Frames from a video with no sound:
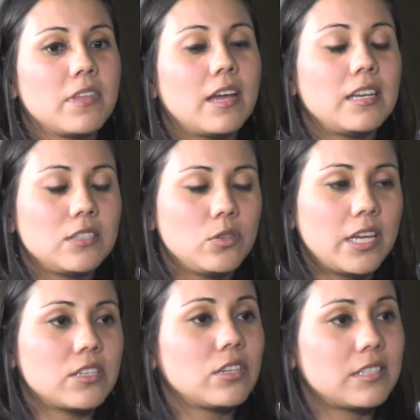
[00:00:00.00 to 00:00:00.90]
an
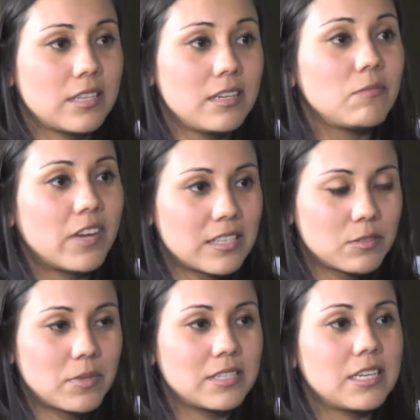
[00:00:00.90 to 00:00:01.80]
education is an
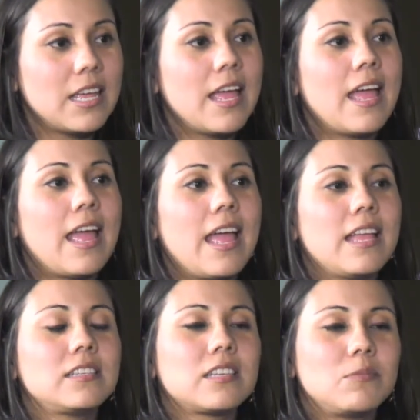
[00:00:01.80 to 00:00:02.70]
investment.
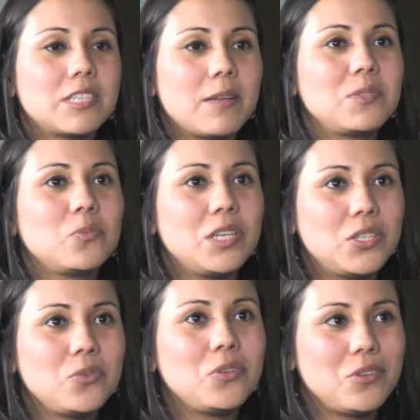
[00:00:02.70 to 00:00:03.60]
And sometimes we
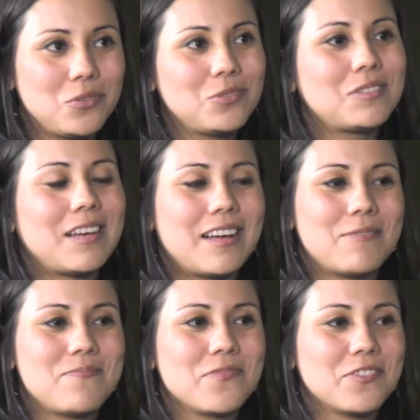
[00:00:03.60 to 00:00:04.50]
do use
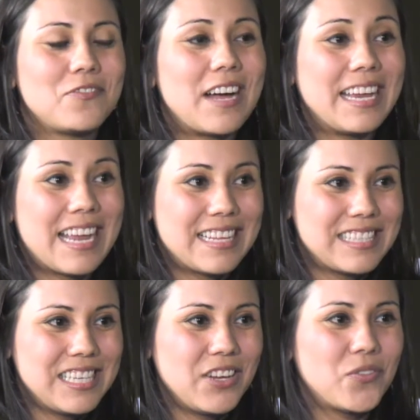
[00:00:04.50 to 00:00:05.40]

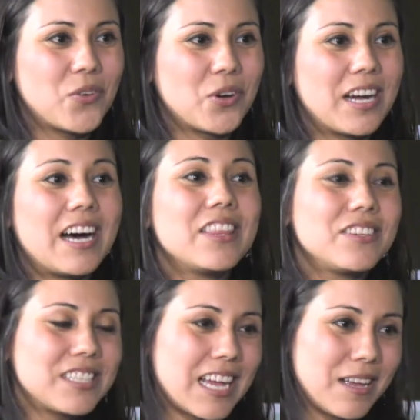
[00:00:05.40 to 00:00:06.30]
financing for
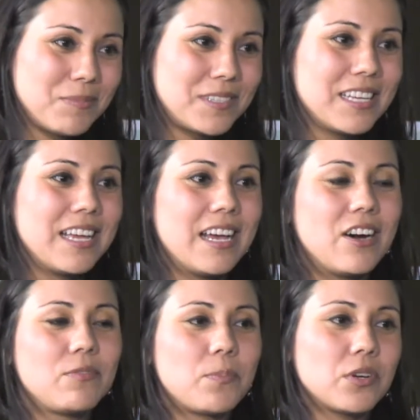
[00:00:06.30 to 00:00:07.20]
other types
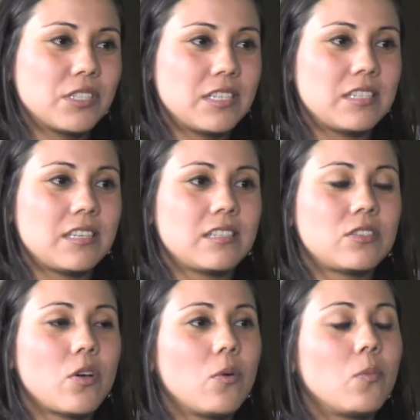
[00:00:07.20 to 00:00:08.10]
of purchases.
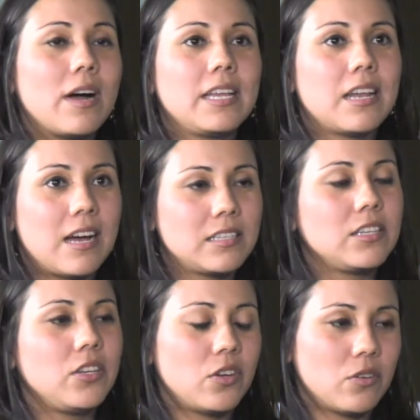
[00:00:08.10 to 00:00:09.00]
So why not,
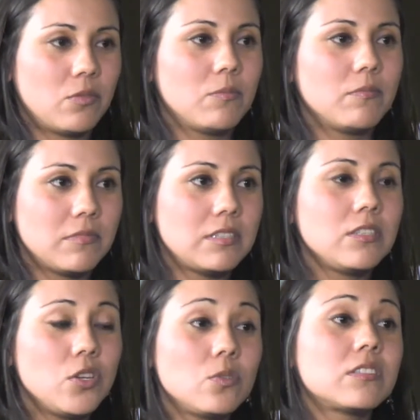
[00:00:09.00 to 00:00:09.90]
you know,
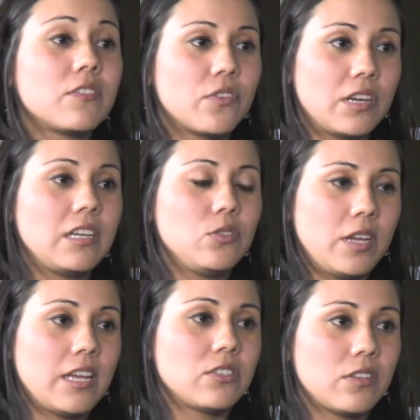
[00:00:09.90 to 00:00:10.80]
use it for an
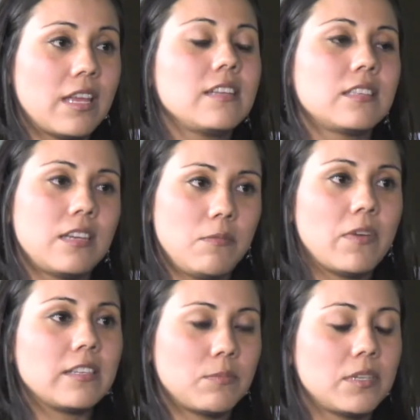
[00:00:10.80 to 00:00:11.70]
education that is an
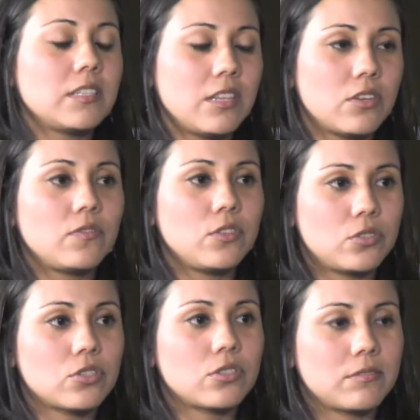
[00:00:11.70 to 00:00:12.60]
investment in their future?